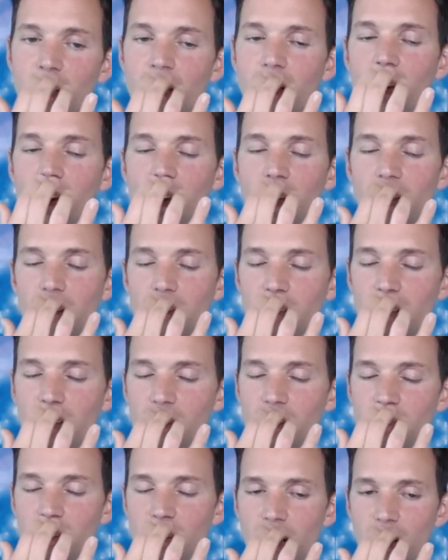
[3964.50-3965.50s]
I
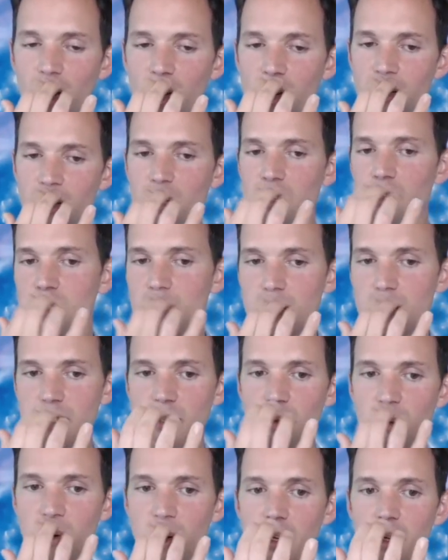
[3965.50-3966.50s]
love and honor you just the
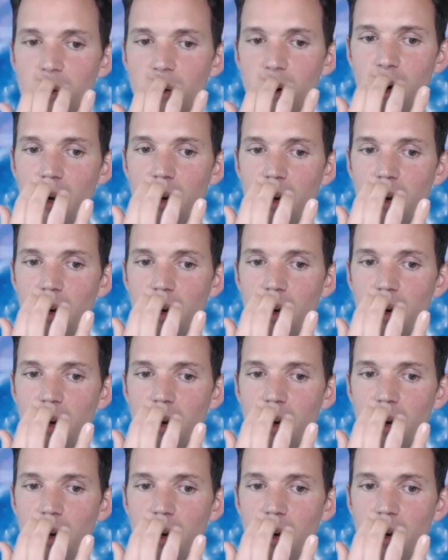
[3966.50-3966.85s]
way you are.